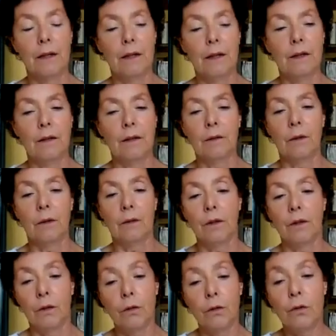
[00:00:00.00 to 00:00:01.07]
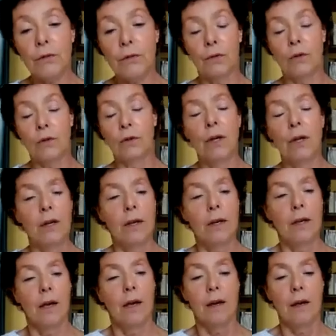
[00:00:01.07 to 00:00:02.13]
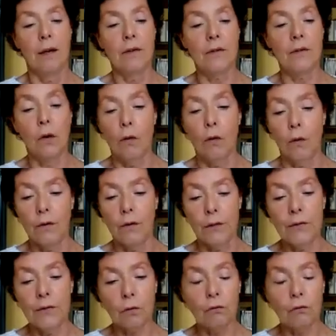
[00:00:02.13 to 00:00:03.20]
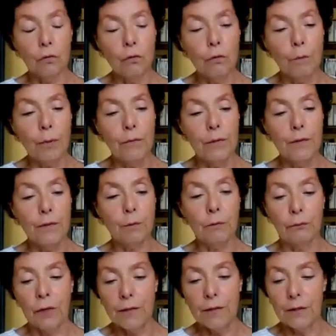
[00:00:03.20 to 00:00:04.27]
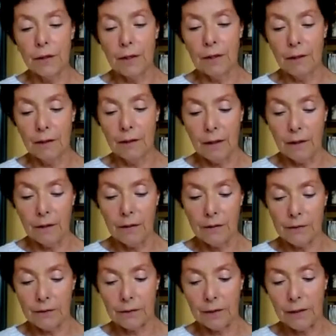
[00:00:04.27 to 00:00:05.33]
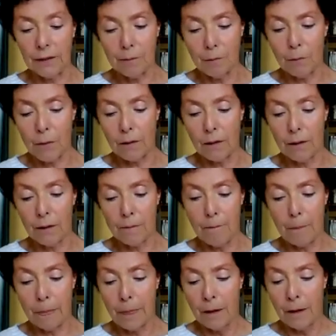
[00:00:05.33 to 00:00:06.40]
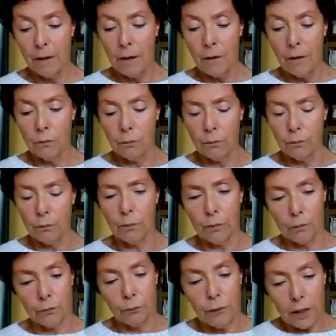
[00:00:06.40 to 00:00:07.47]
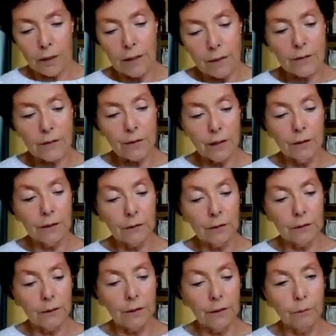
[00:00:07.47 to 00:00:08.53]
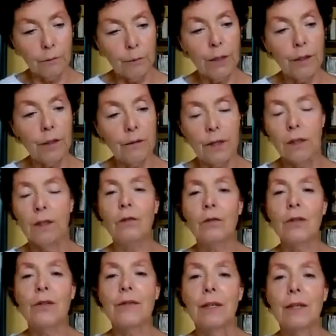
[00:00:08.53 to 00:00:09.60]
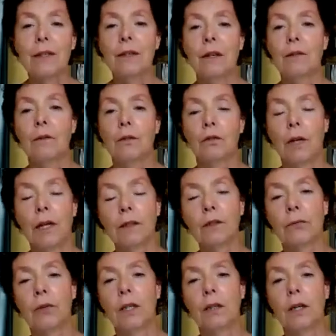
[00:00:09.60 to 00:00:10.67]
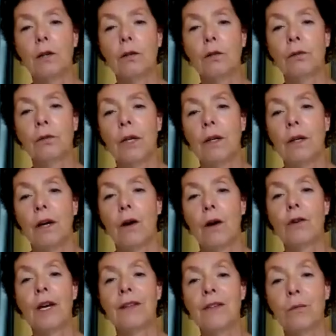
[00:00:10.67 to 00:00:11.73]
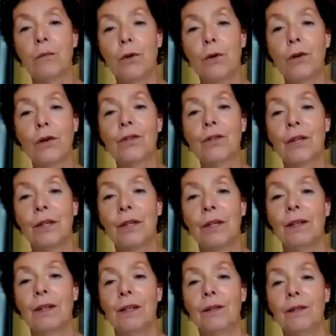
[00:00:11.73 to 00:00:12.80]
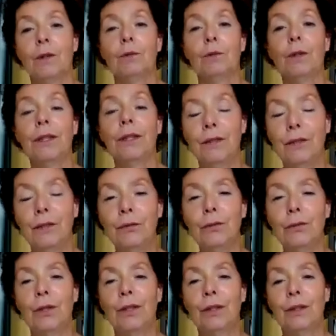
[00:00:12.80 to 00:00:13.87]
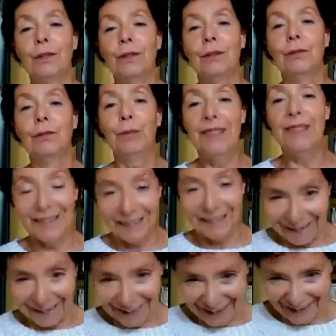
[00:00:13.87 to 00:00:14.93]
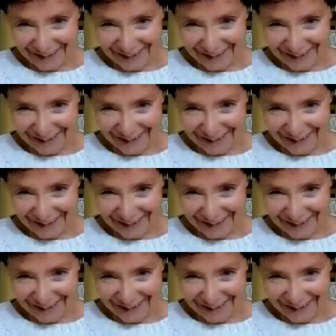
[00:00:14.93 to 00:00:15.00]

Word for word: uh, useful and so this group this professor and and his team um, really instilled in me the interest in trying to find out how cancer works and what we can do uh, to beat it.